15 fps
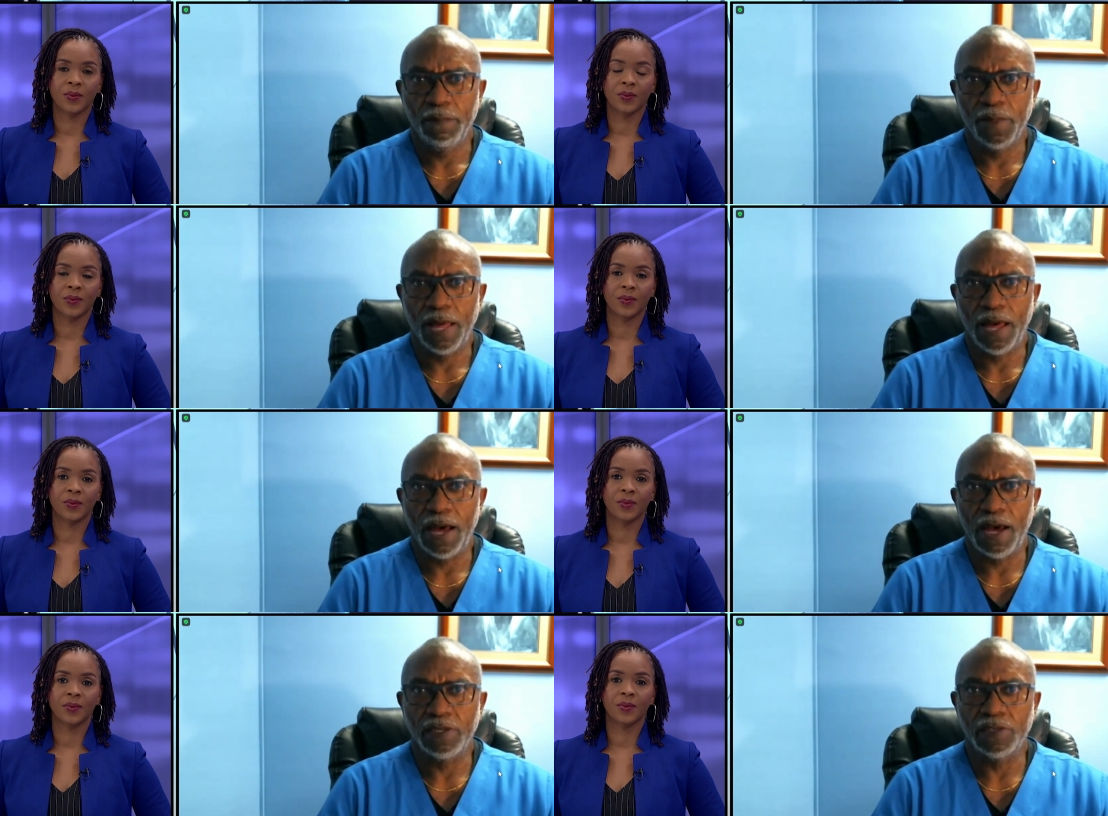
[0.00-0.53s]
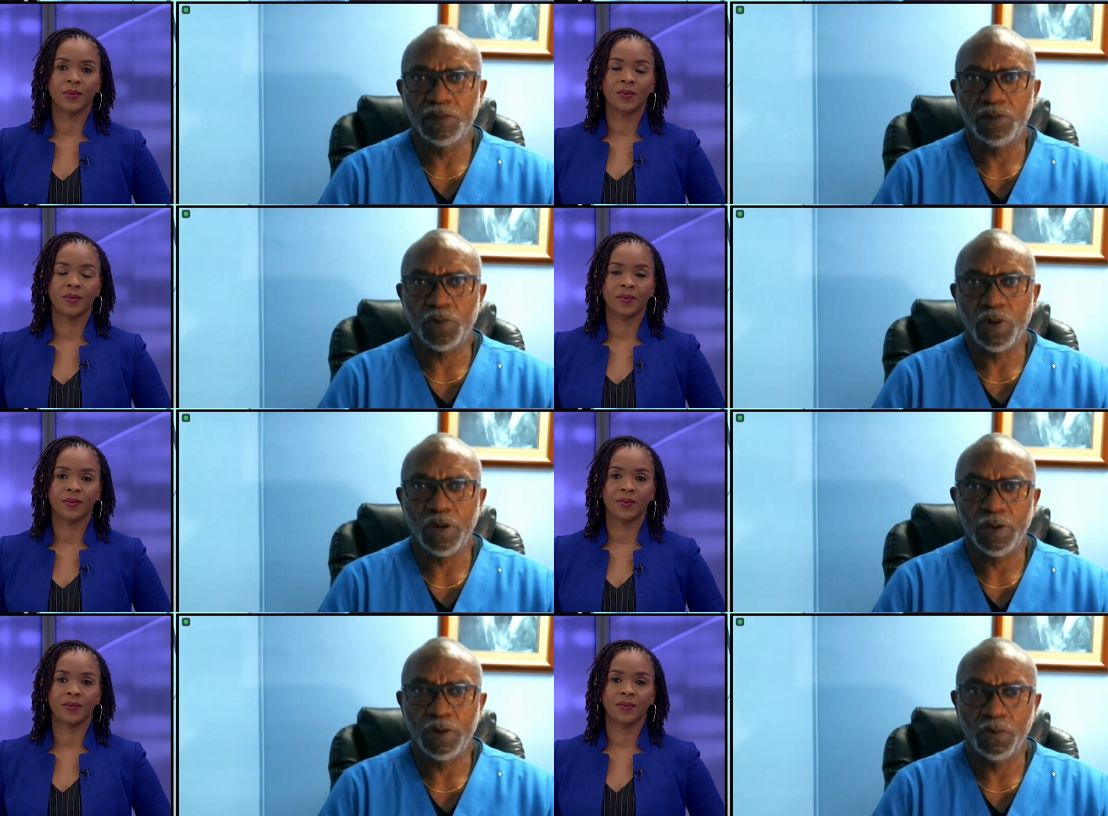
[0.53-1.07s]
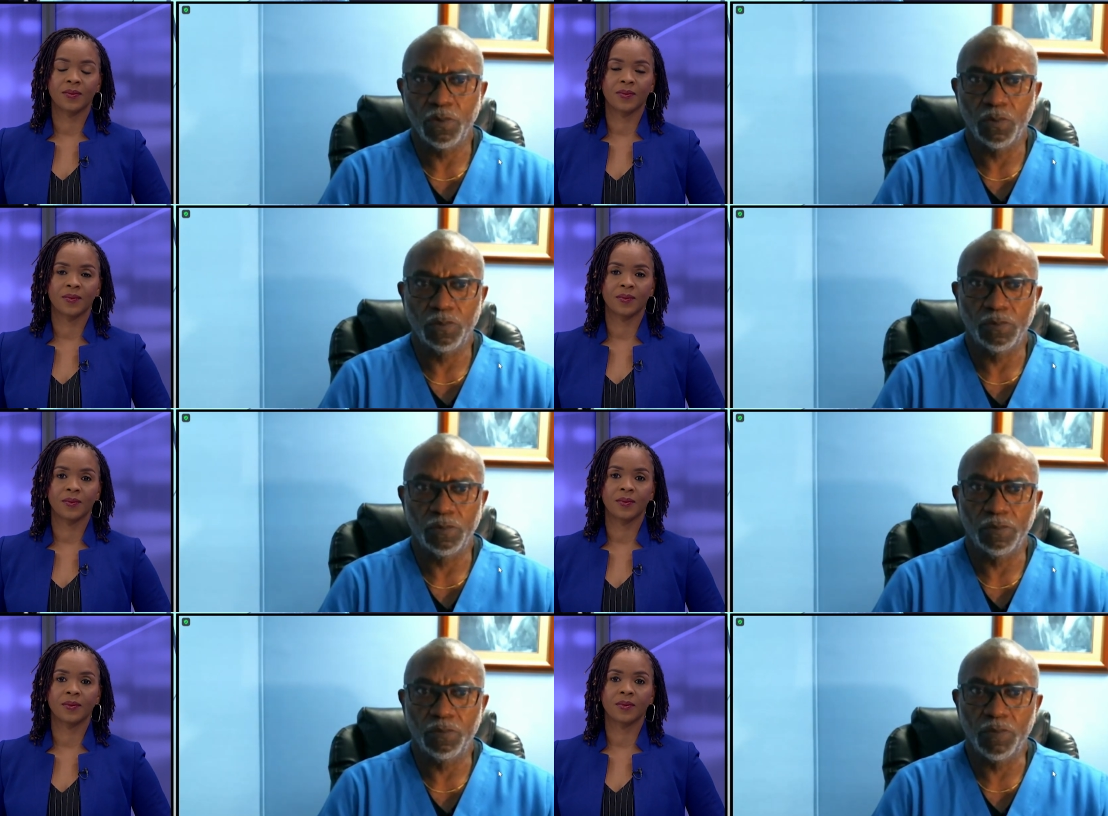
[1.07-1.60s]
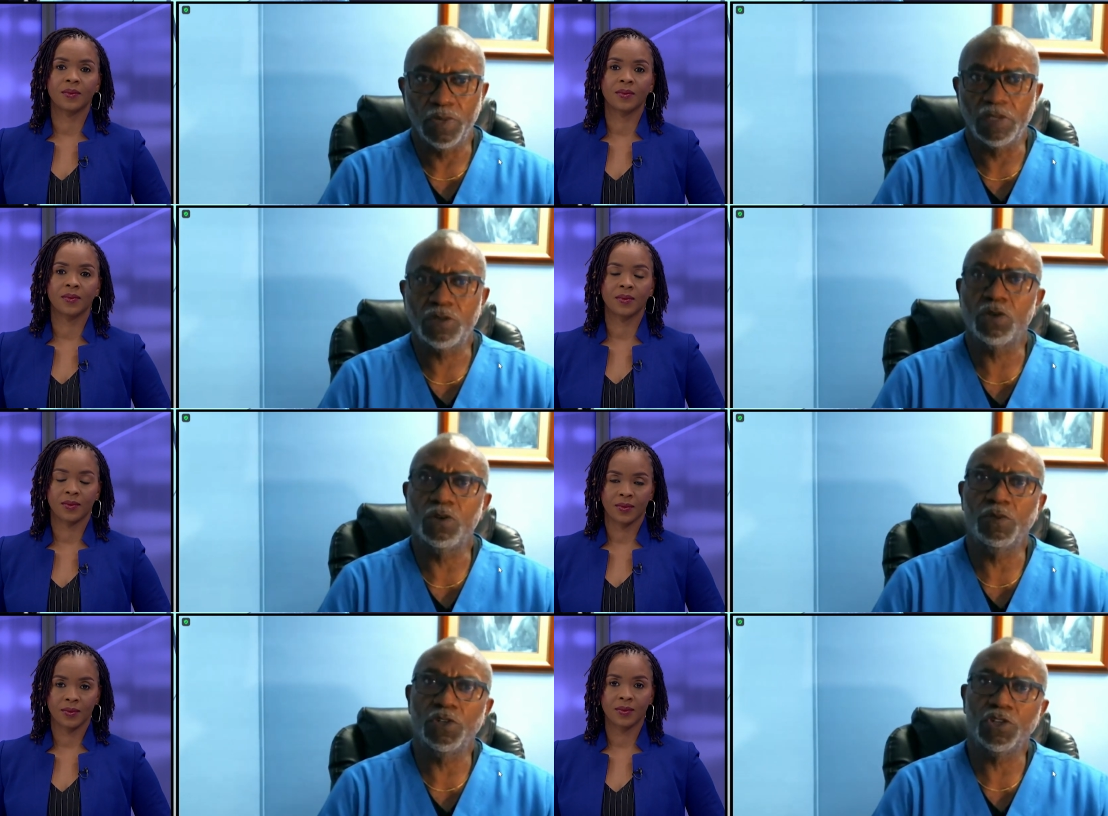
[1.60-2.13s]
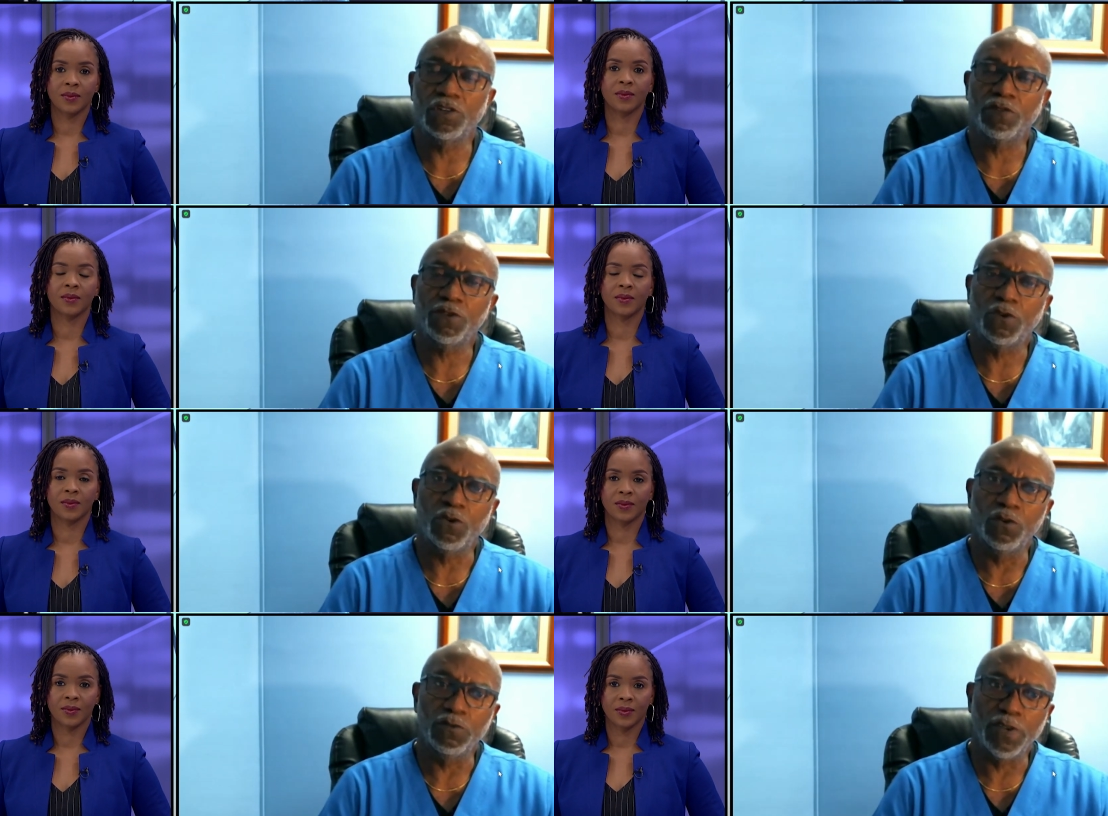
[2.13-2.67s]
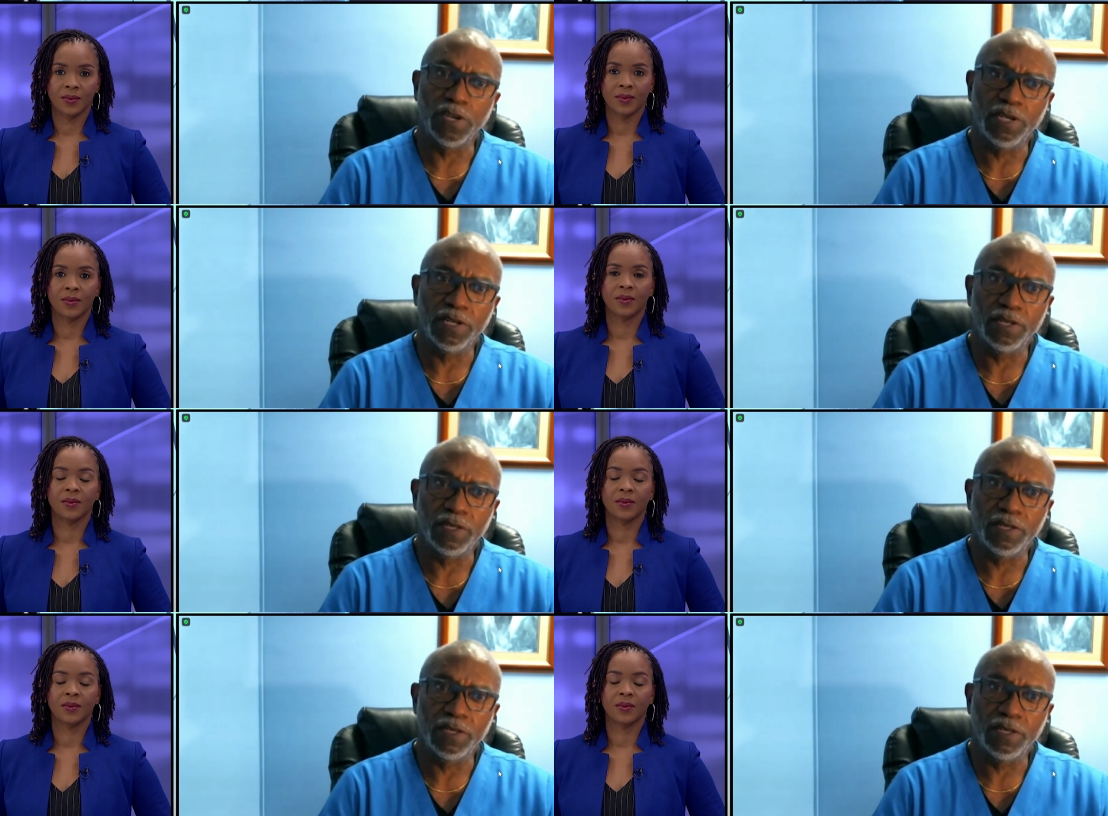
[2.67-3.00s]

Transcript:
Speaker 1: As with so much of COVID,